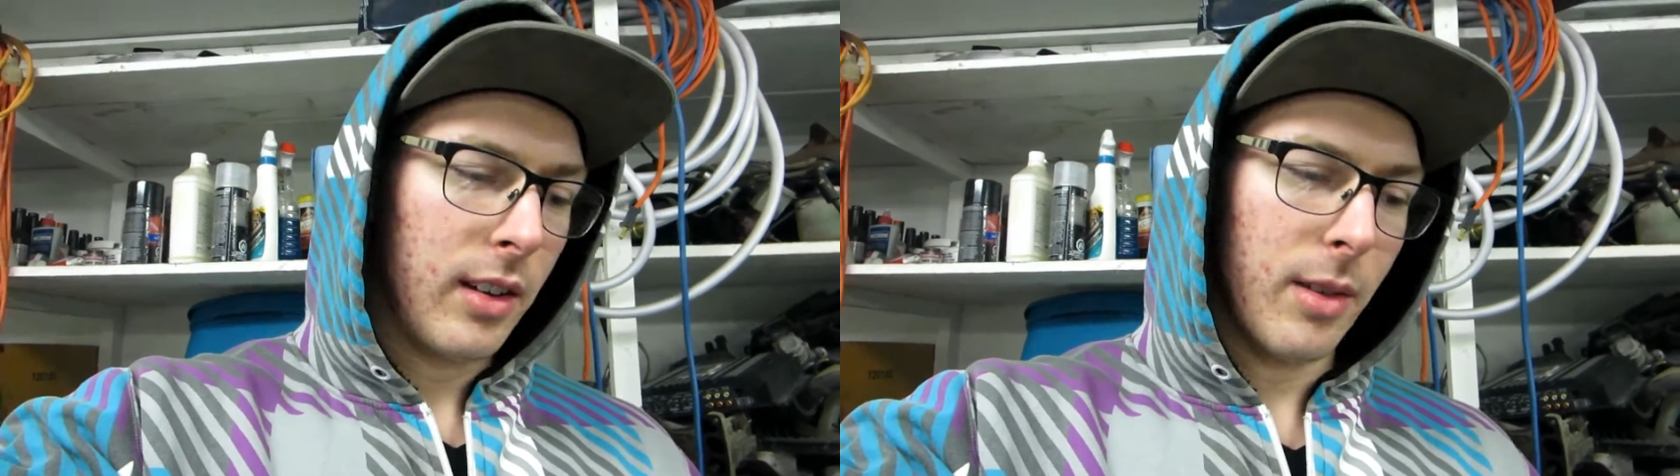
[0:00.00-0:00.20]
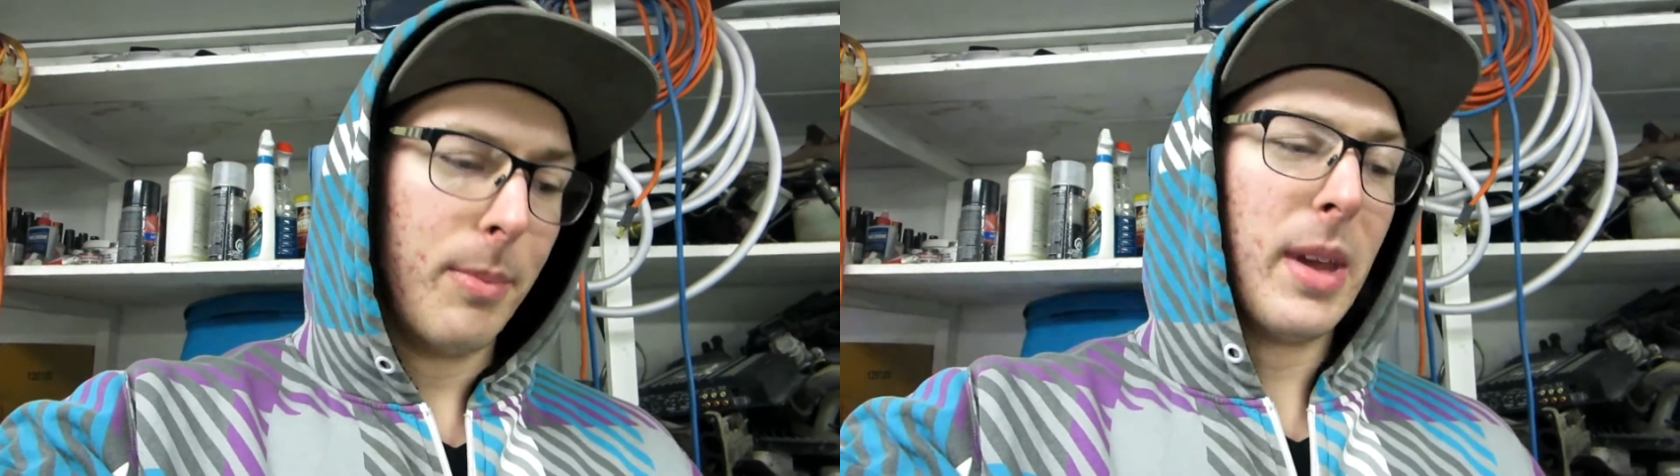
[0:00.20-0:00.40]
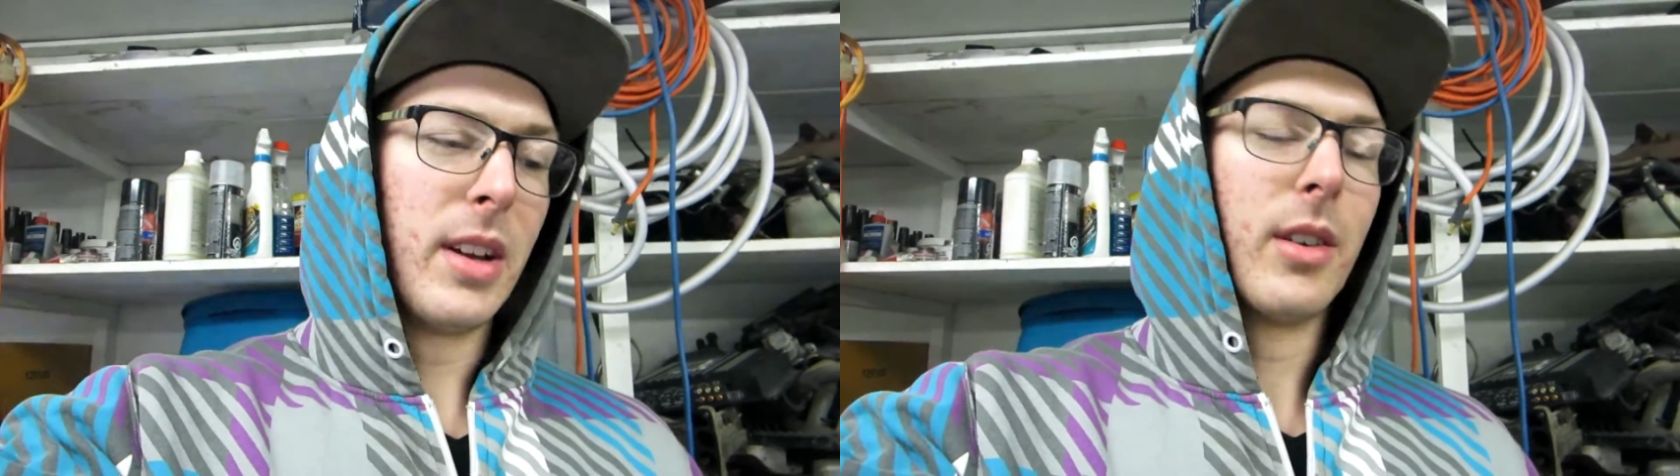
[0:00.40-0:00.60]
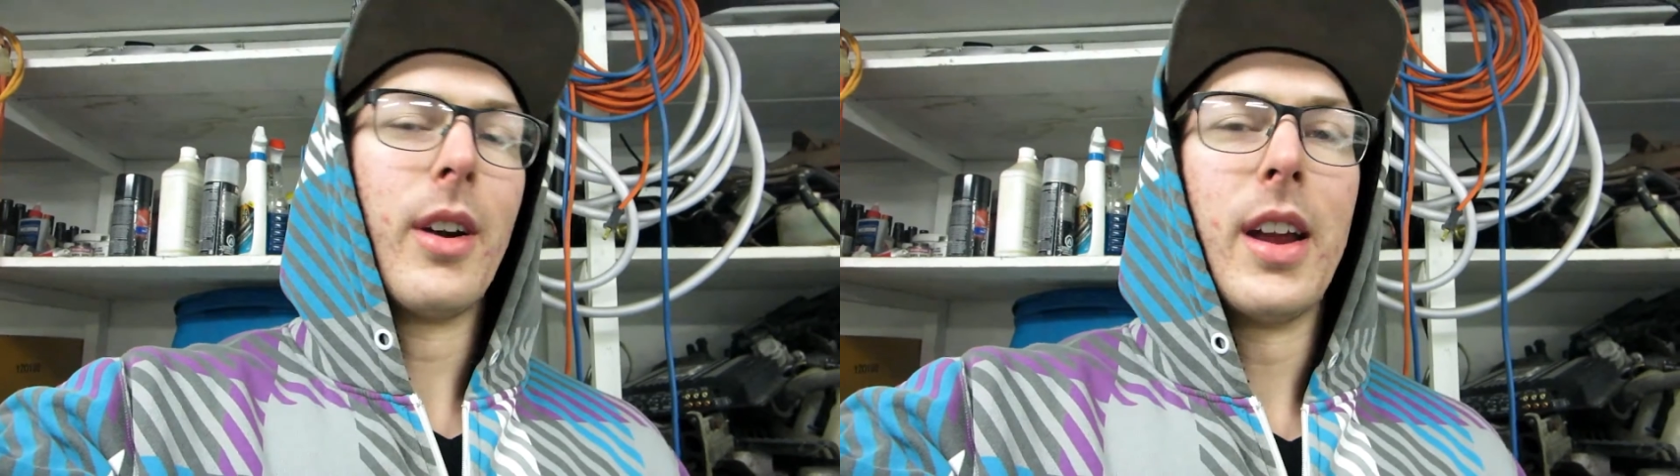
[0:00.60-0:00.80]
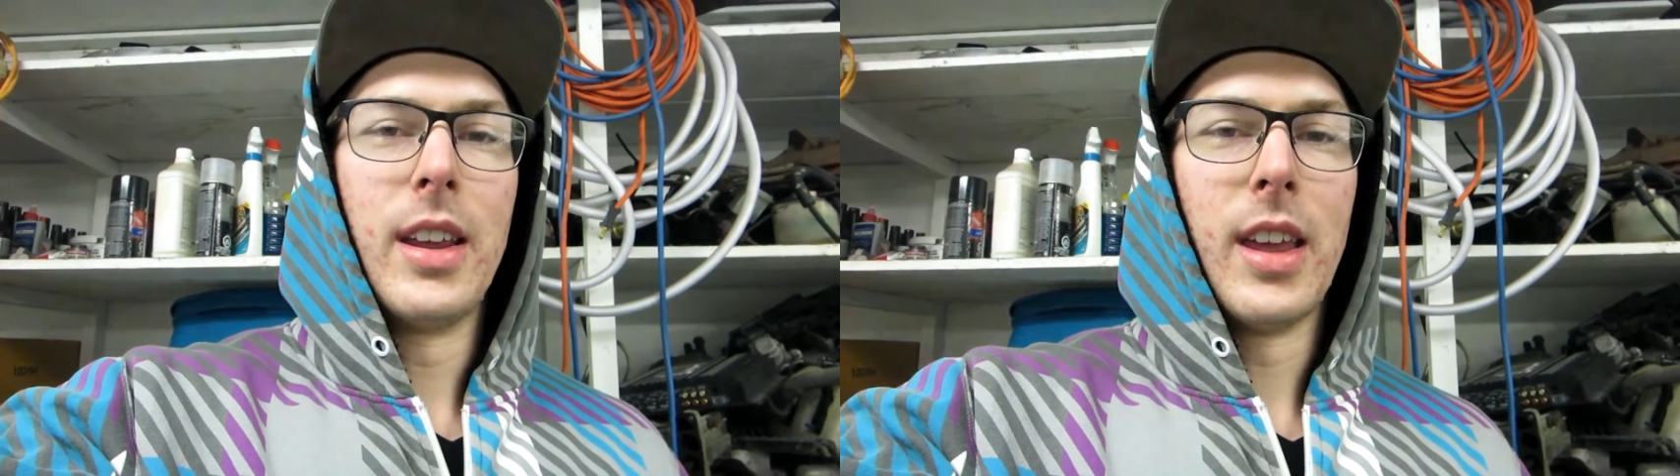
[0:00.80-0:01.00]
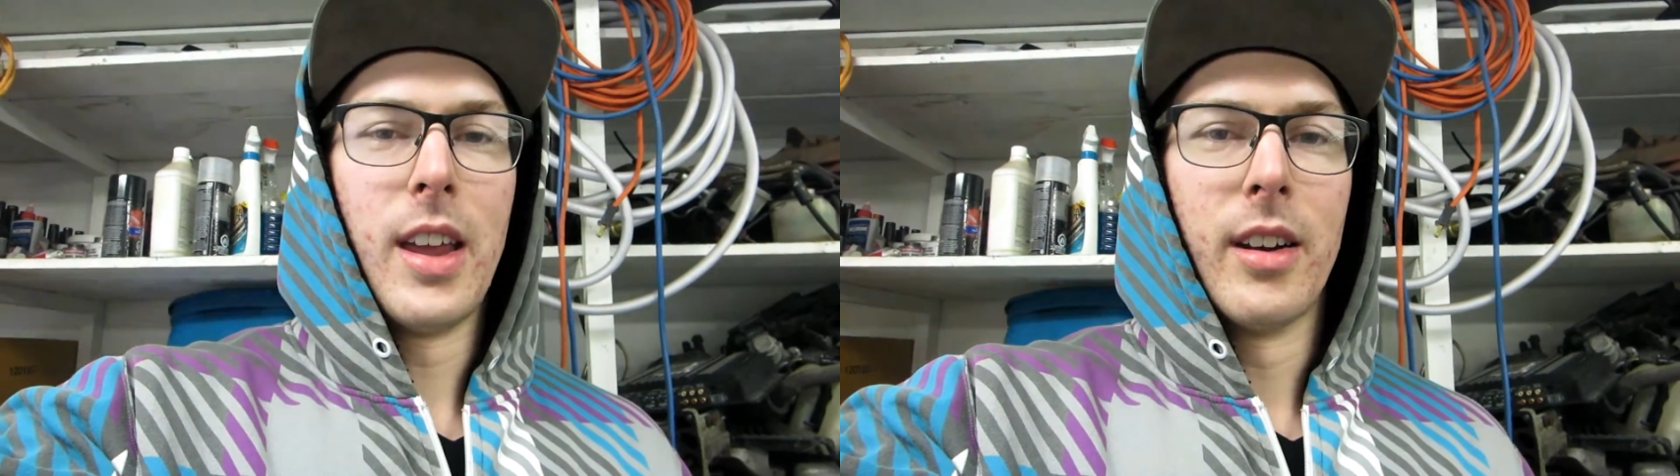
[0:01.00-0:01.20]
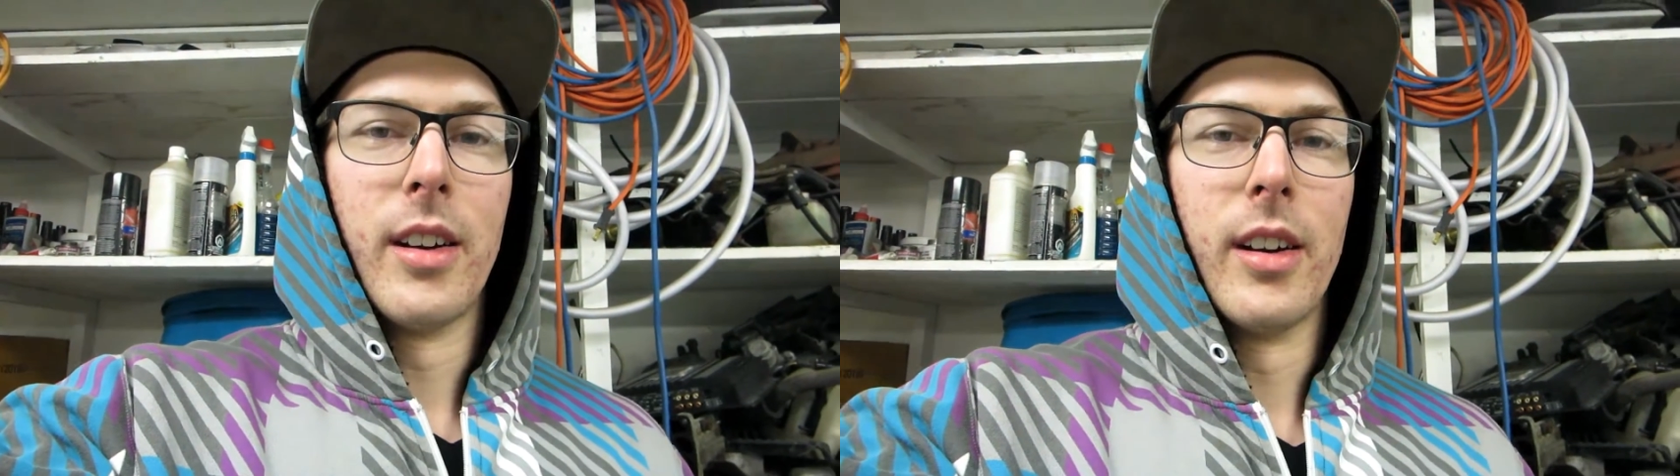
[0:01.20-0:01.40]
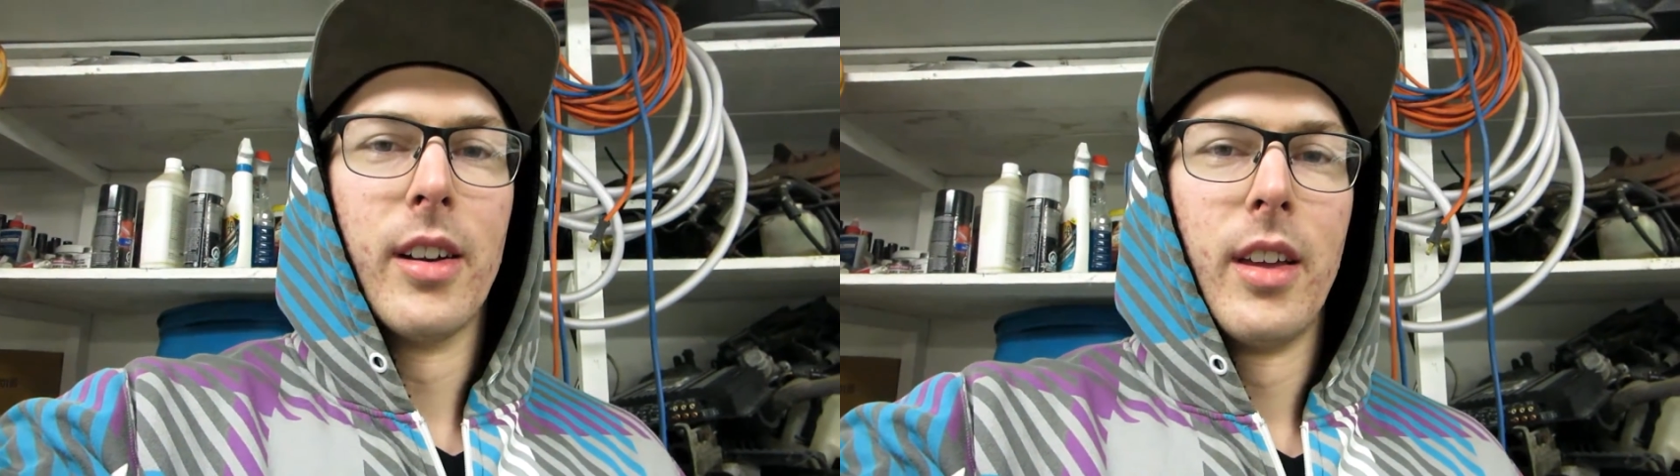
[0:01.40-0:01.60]
the bigger
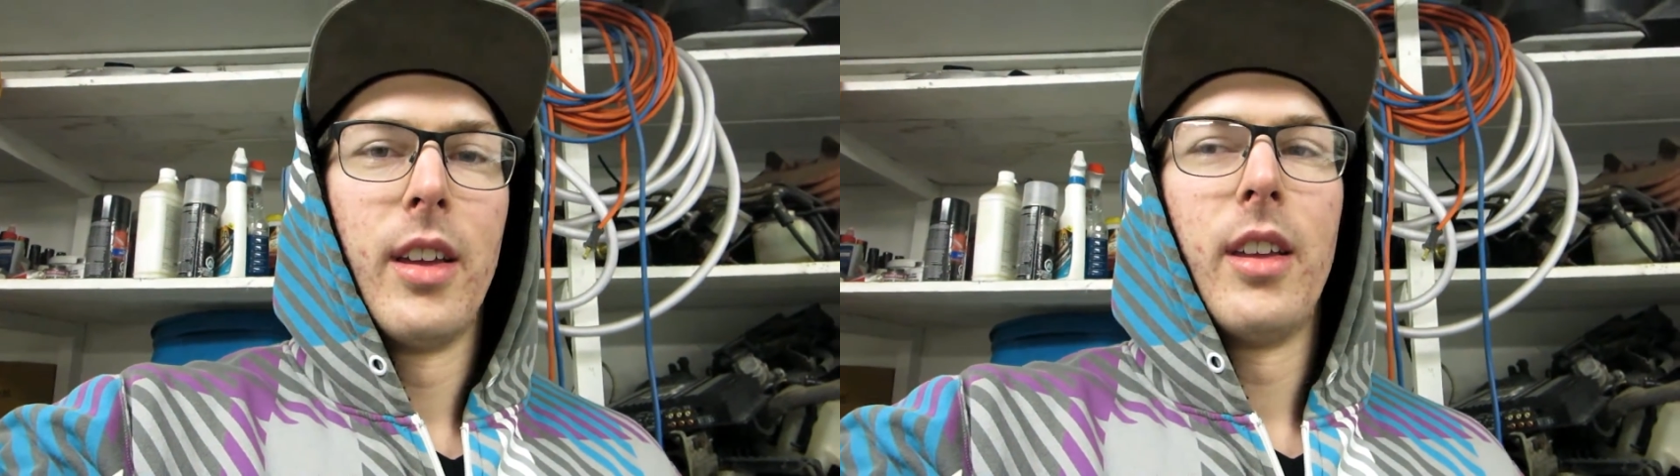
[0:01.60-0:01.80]
radiator,